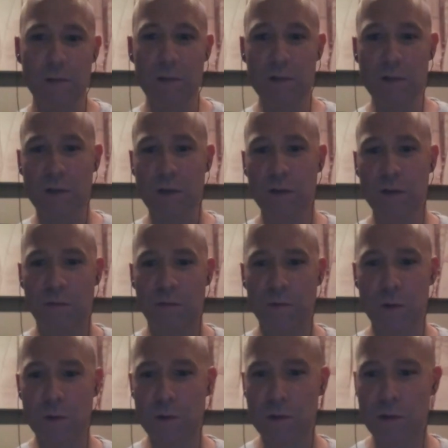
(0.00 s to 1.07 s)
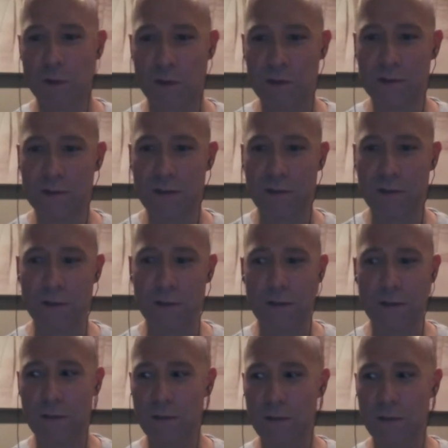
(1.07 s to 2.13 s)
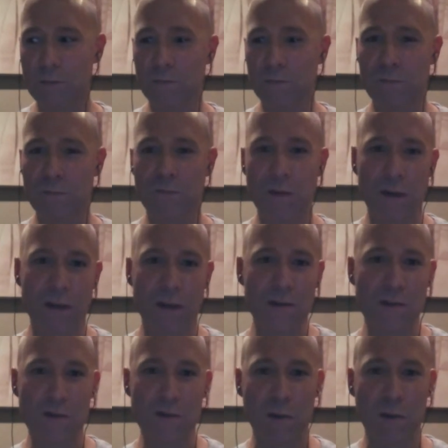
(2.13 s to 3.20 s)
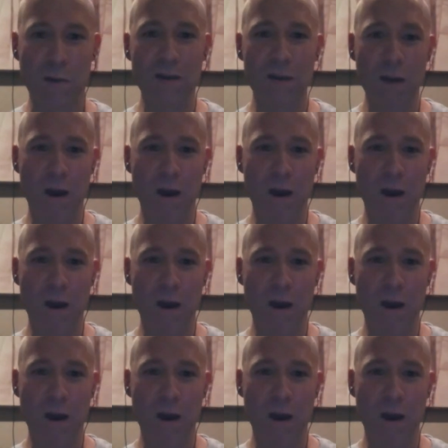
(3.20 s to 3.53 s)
the security folks are definitely very concerned,